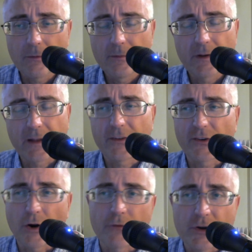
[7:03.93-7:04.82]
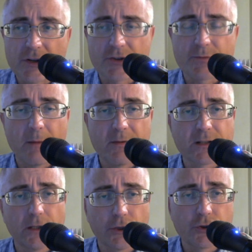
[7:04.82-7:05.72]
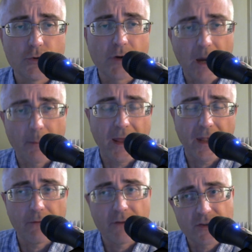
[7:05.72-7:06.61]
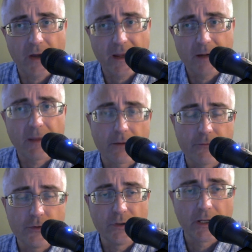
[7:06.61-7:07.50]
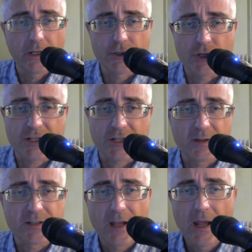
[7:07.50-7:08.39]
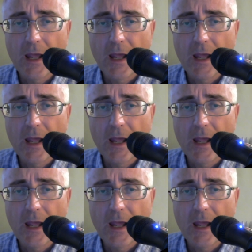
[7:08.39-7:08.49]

Like the Star Frontiers maybe is a little too combat heavy, so I had to make a few little adjustments.